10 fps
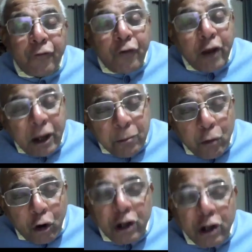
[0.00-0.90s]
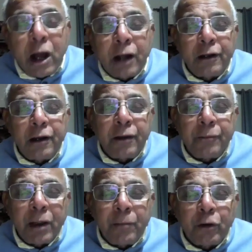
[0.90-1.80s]
A very modern
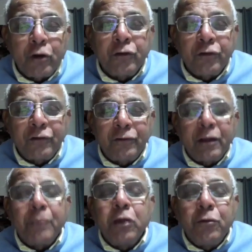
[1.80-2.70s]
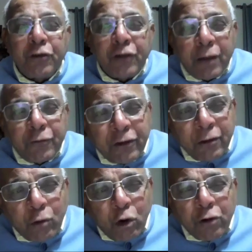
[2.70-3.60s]
artillery, ma'am, because something which I was
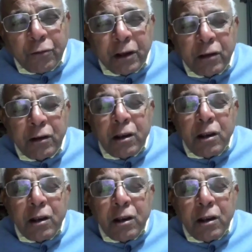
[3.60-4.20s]
involved with.